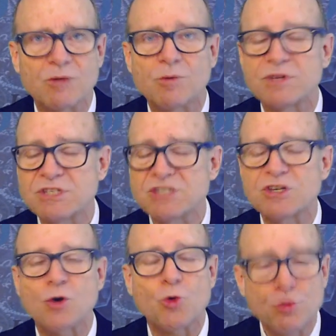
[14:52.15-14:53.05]
Well, this is a
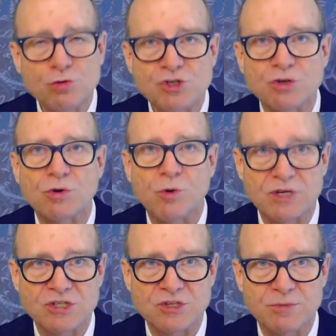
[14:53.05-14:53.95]
crucial
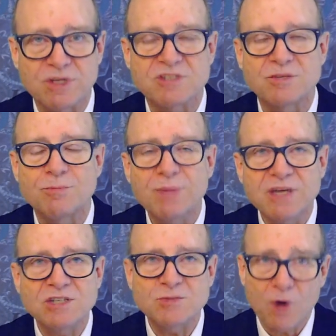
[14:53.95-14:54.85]
question because the
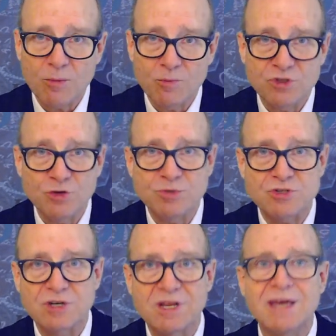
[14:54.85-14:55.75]
biggest problem with
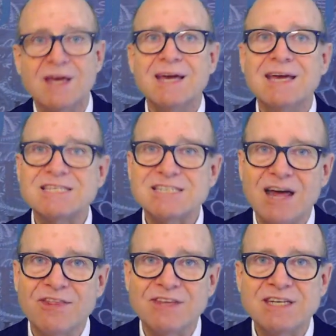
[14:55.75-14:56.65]
Dupuytren is
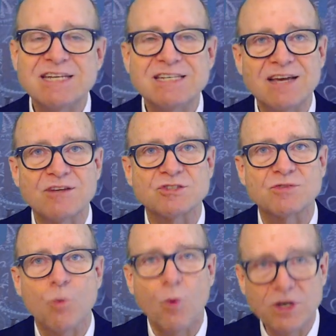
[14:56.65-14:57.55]
not the details
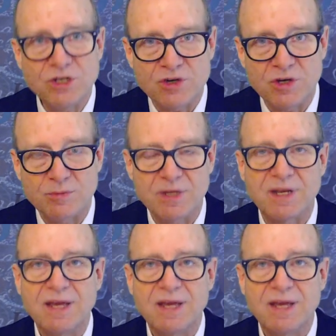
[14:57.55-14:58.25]
of one treatment.